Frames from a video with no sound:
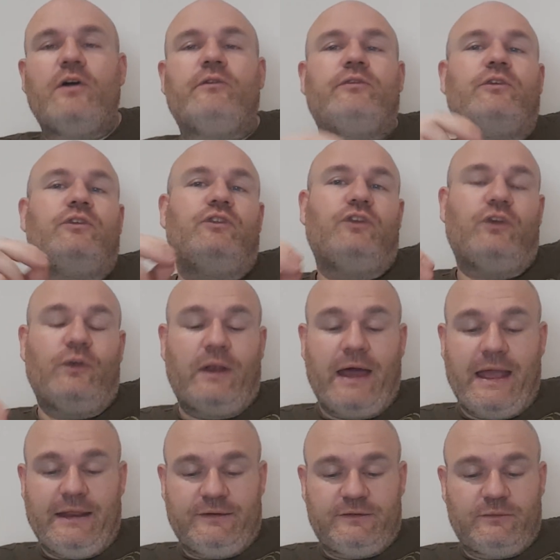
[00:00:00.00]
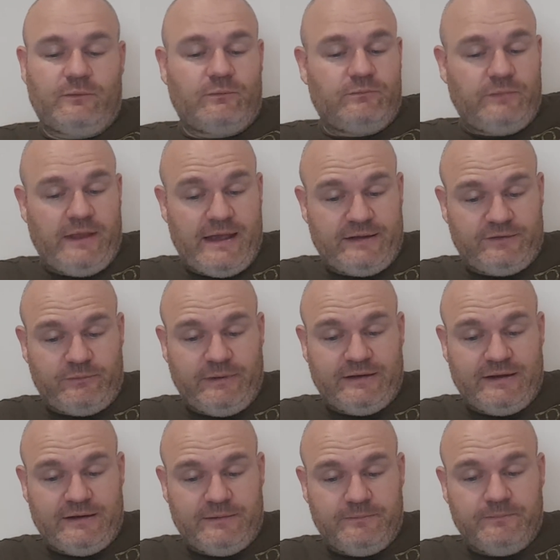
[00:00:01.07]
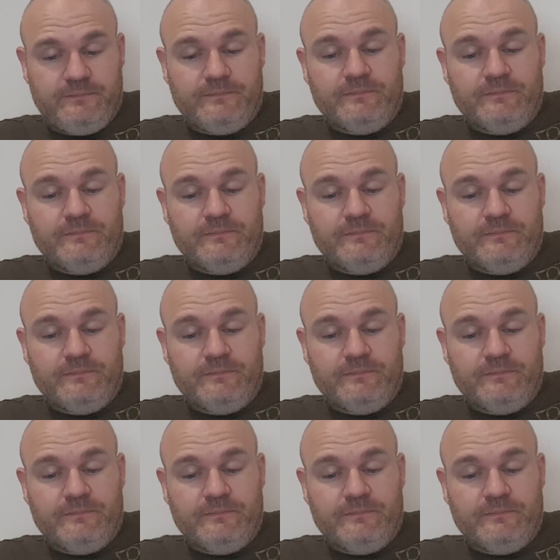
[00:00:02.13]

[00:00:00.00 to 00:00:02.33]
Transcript: for new light. Yes, we did.